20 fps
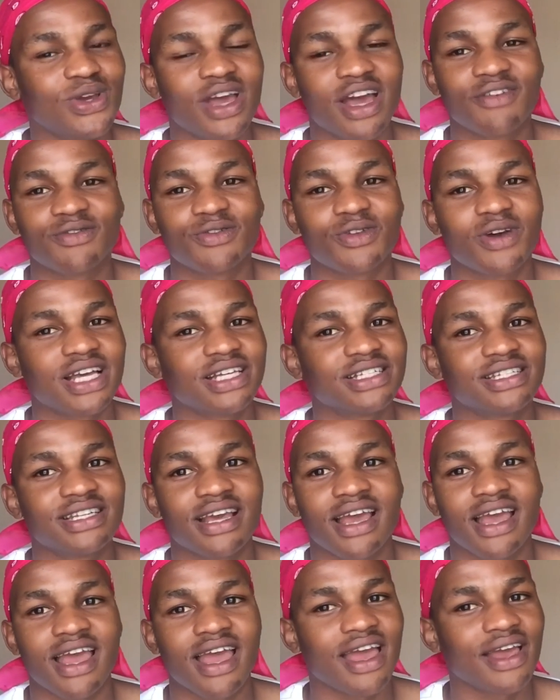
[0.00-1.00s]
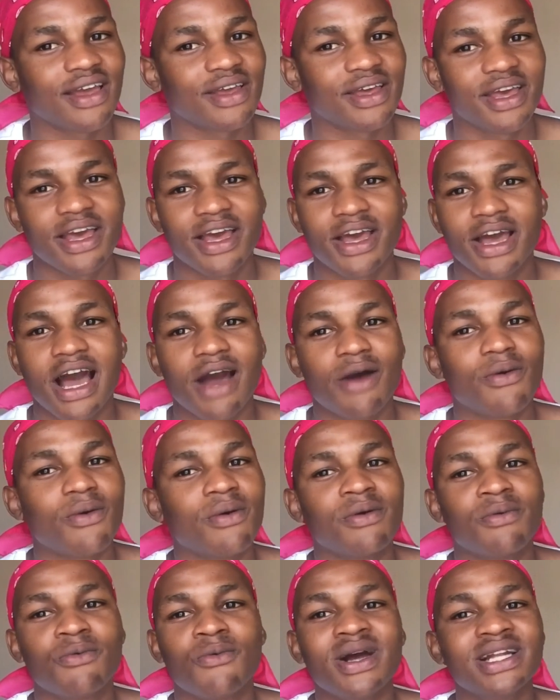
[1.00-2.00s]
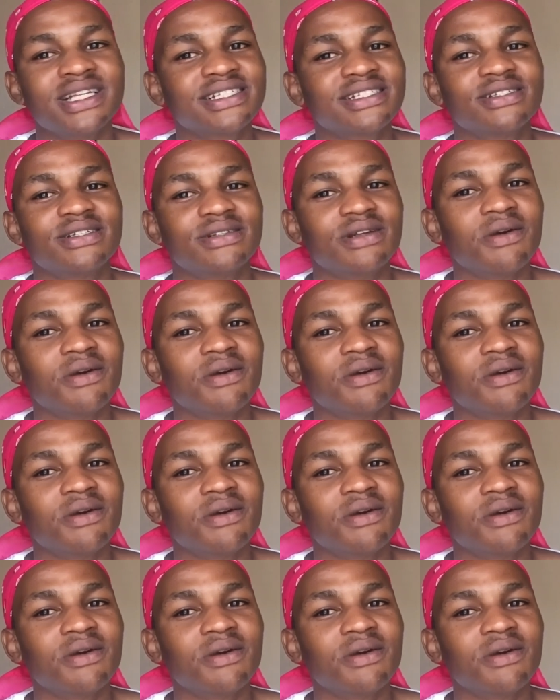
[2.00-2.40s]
have no idea what